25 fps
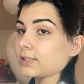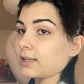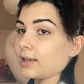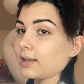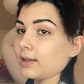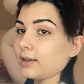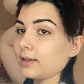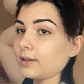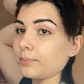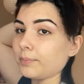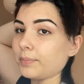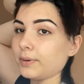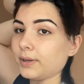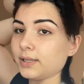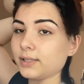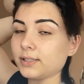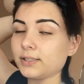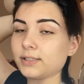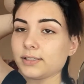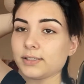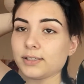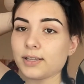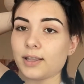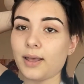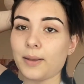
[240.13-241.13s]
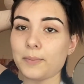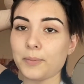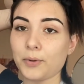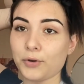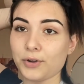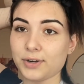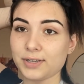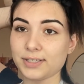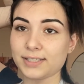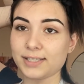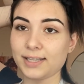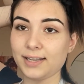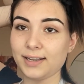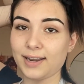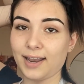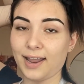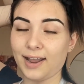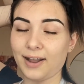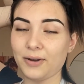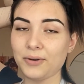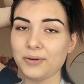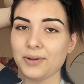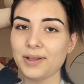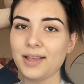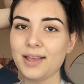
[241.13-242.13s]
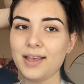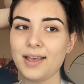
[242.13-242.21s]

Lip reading: like, but I'm going to see now.